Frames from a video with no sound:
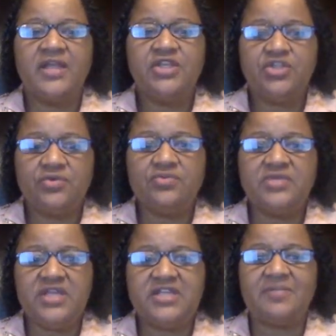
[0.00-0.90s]
you
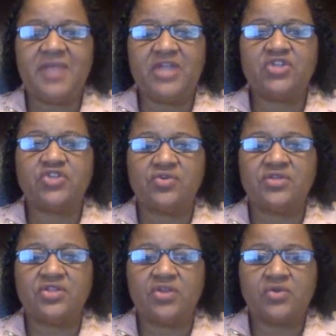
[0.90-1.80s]
need to make sure
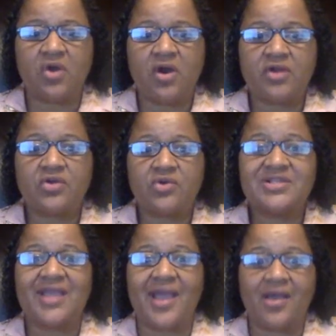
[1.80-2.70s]
that those articles
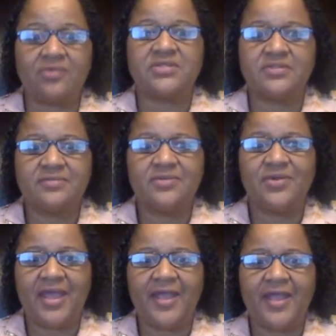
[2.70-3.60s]
count,
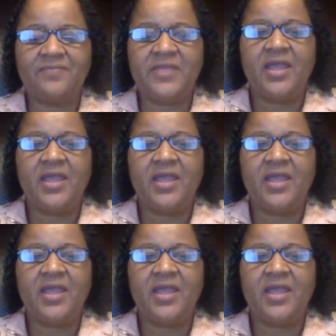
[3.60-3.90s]
okay?